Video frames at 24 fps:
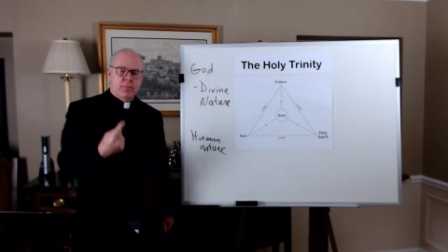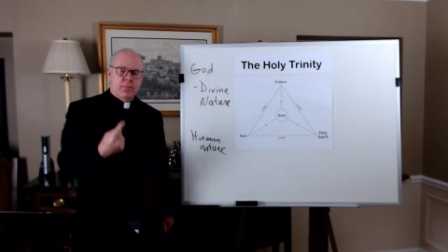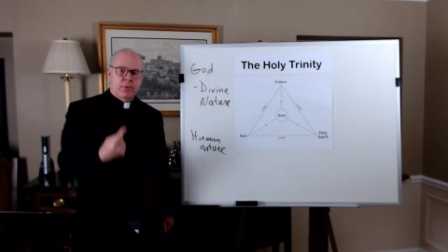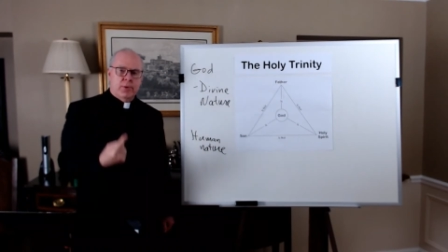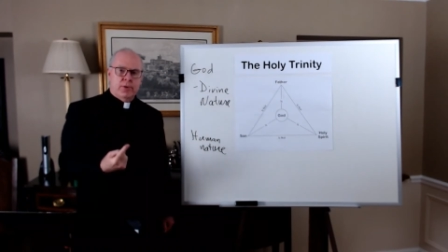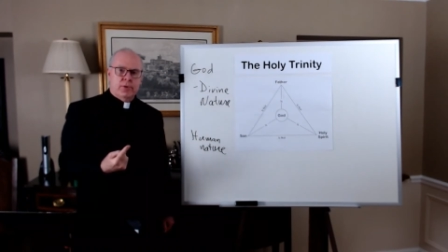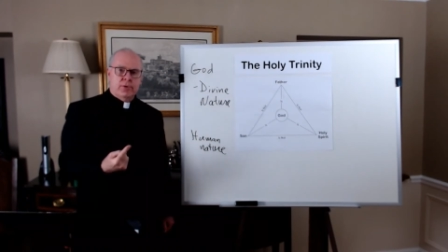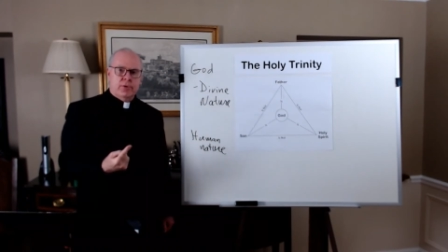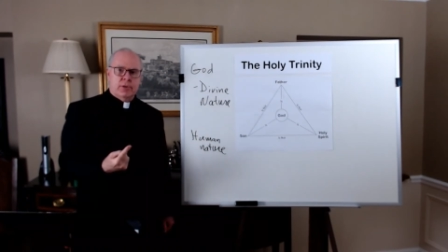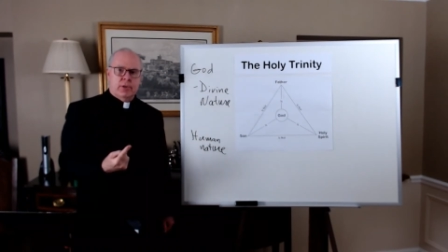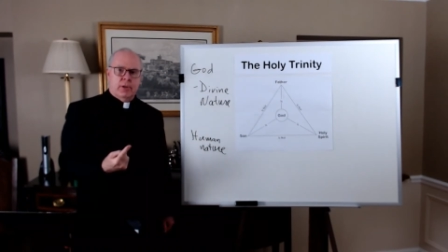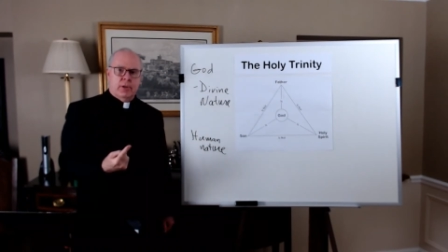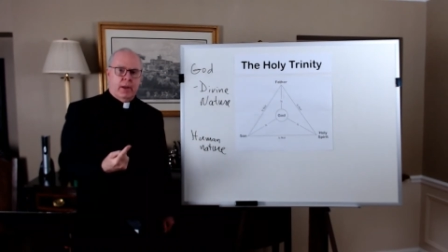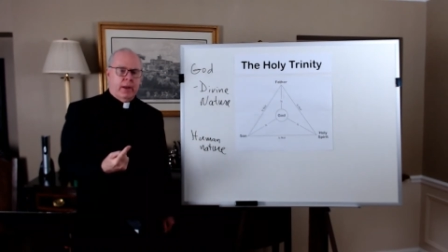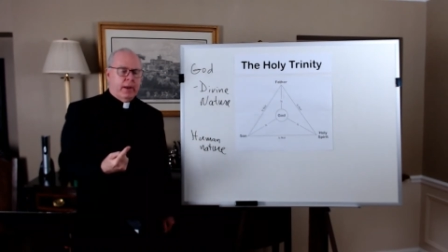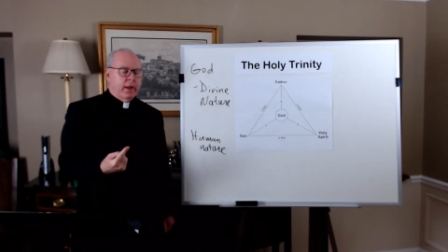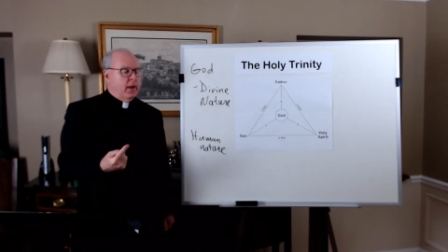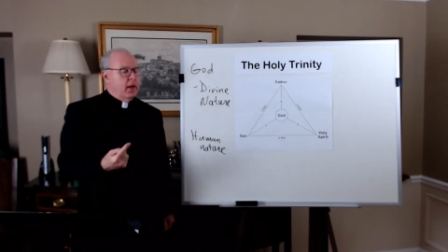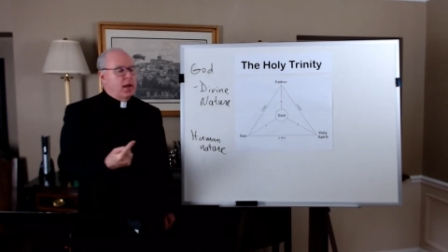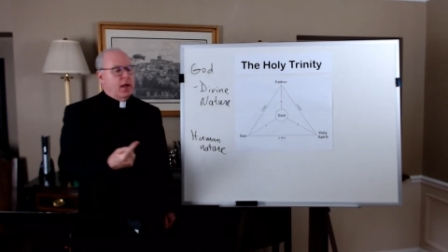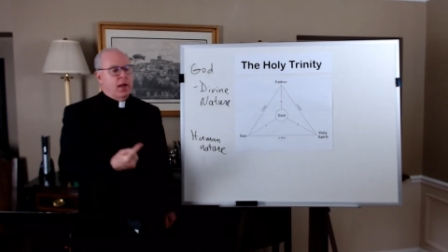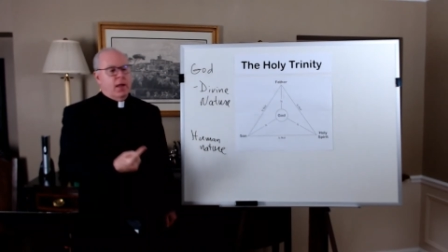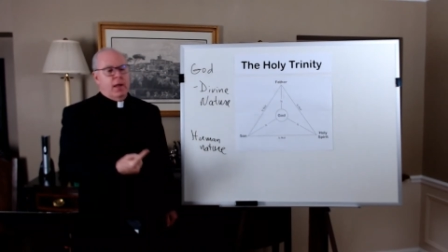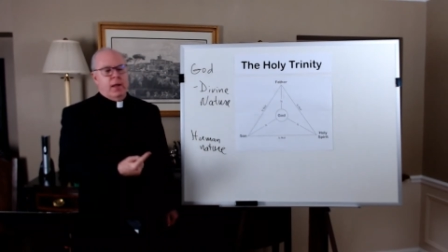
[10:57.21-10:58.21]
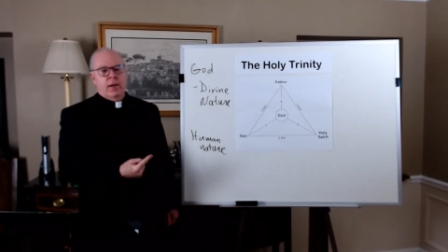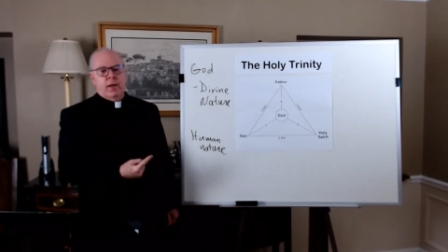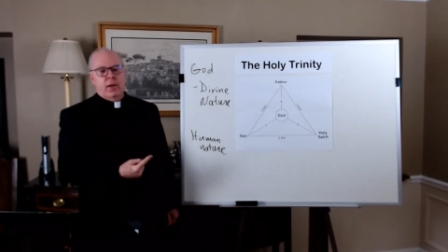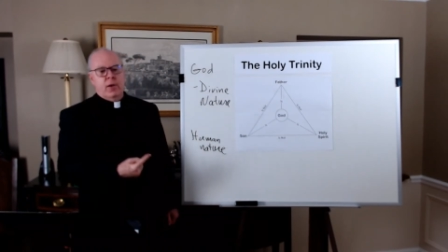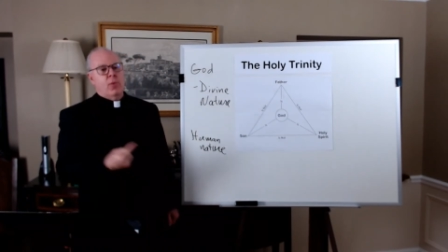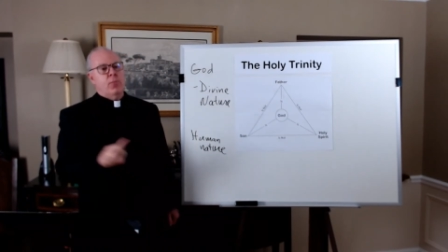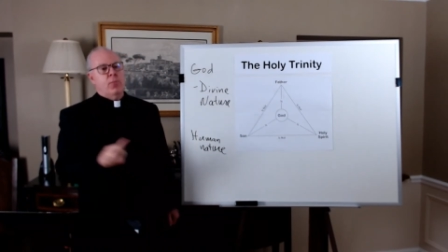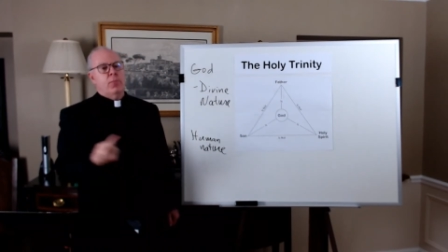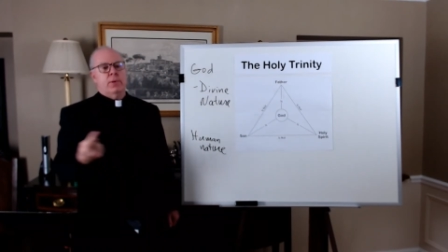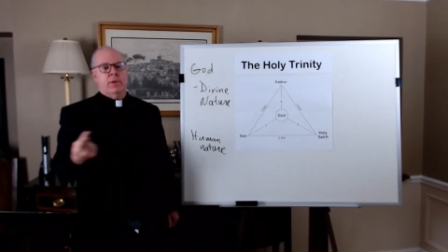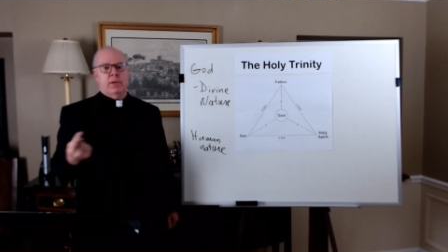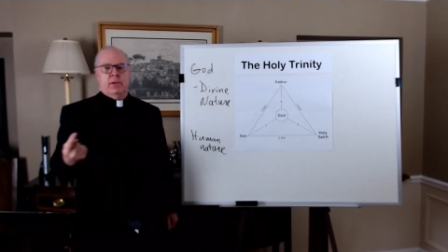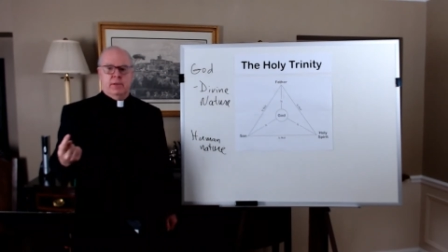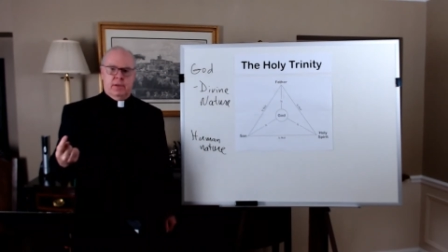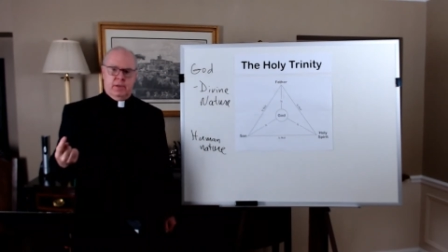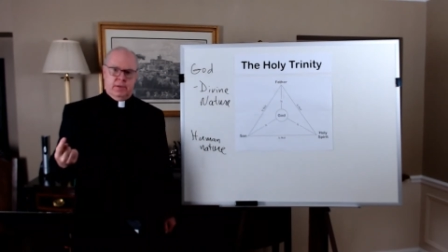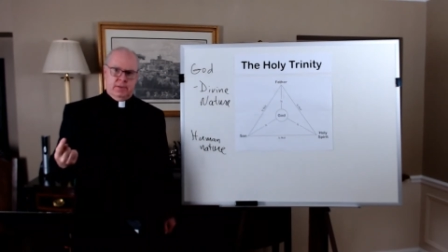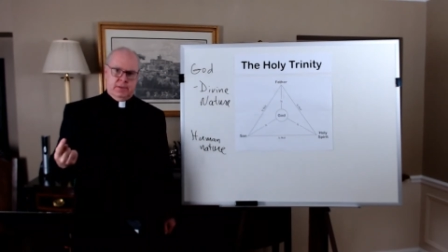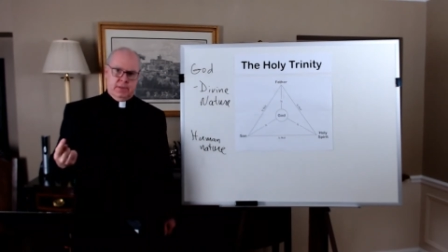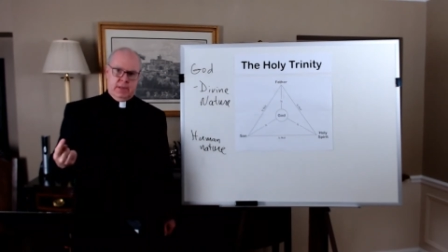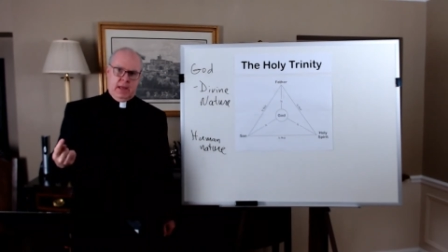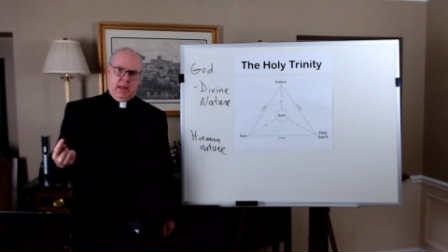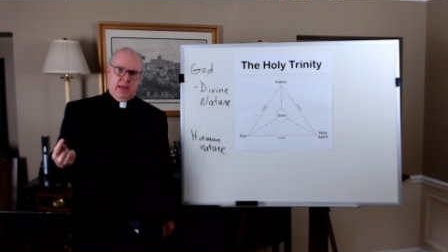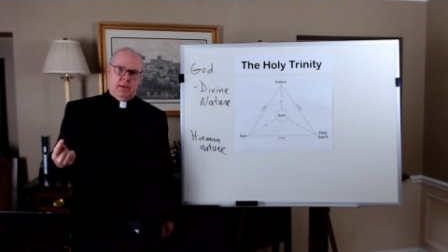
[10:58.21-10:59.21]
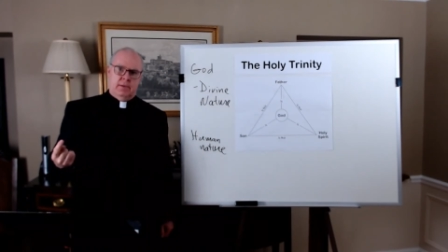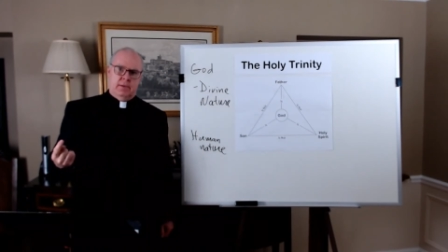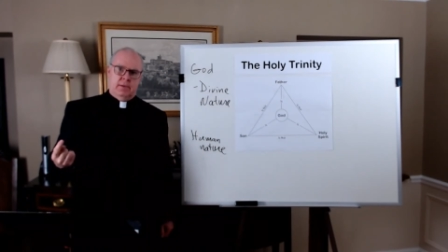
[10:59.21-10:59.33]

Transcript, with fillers: person. Nobody does that.